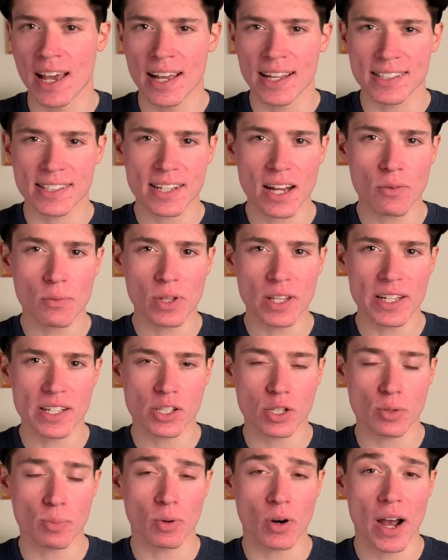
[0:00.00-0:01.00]
It's not really a
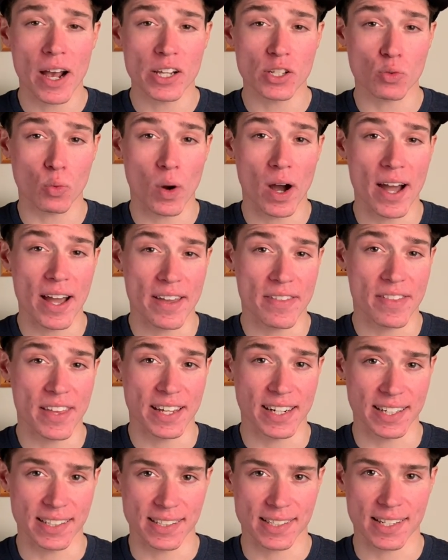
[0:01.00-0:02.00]
surprise why they
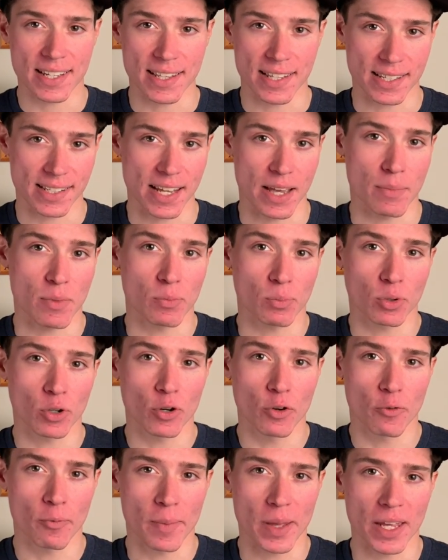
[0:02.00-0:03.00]
didn't see the same
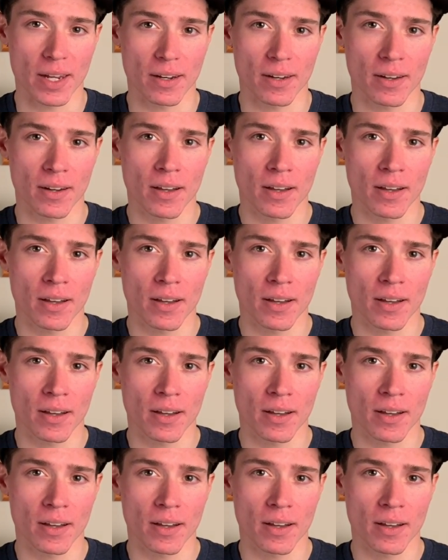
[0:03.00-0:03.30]
improvement.